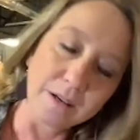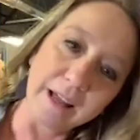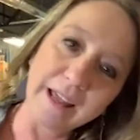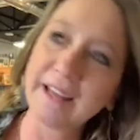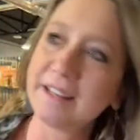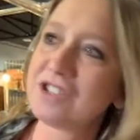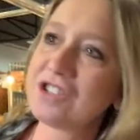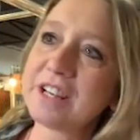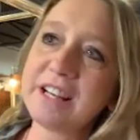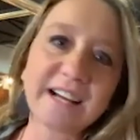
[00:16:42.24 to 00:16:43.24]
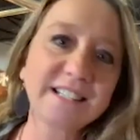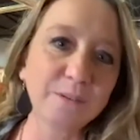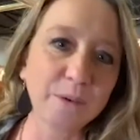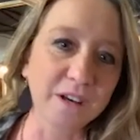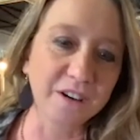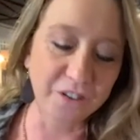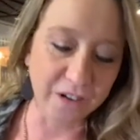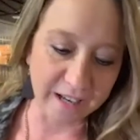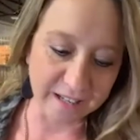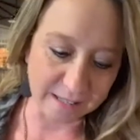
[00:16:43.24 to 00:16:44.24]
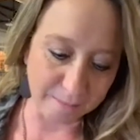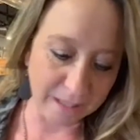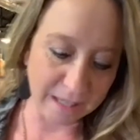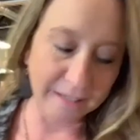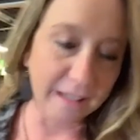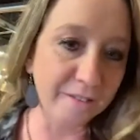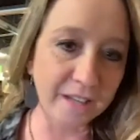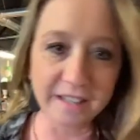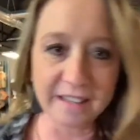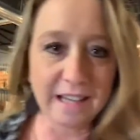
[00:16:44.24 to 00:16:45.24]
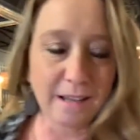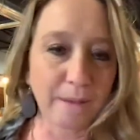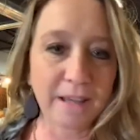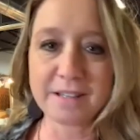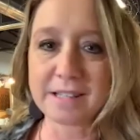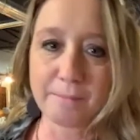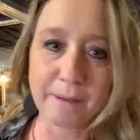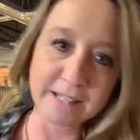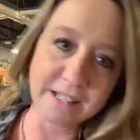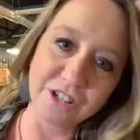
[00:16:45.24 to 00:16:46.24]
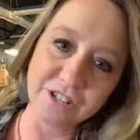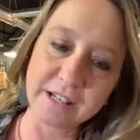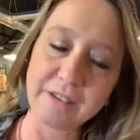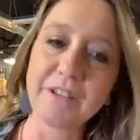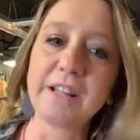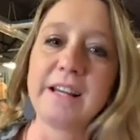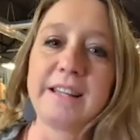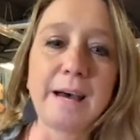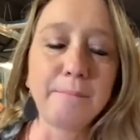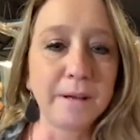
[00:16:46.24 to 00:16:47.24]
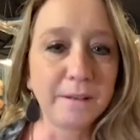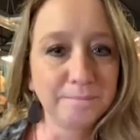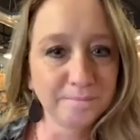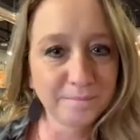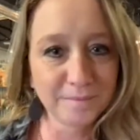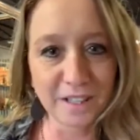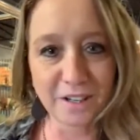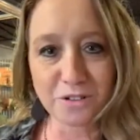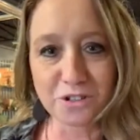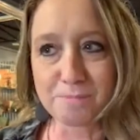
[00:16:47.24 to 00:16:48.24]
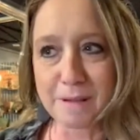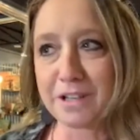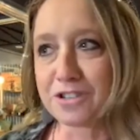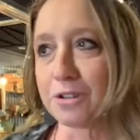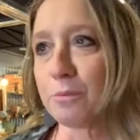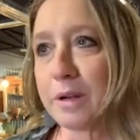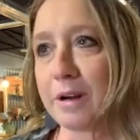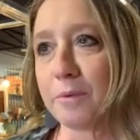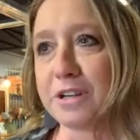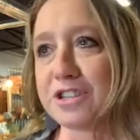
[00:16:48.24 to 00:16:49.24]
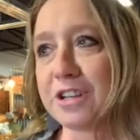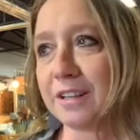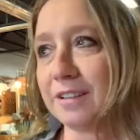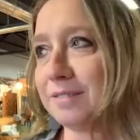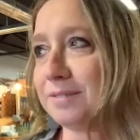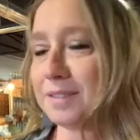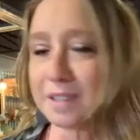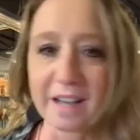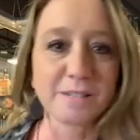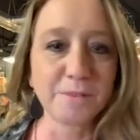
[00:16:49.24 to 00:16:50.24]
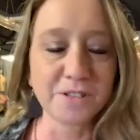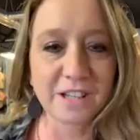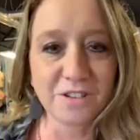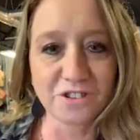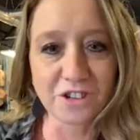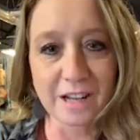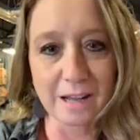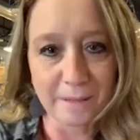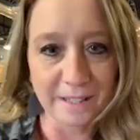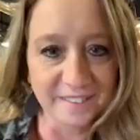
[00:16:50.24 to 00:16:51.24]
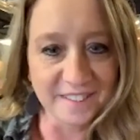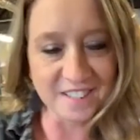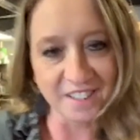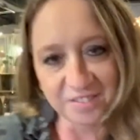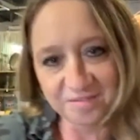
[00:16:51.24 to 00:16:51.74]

And just connecting with all you guys. I mean, I love getting the emails and the messages and everything like that, but you know, just making sure that we are reaching the customers that usually come in. So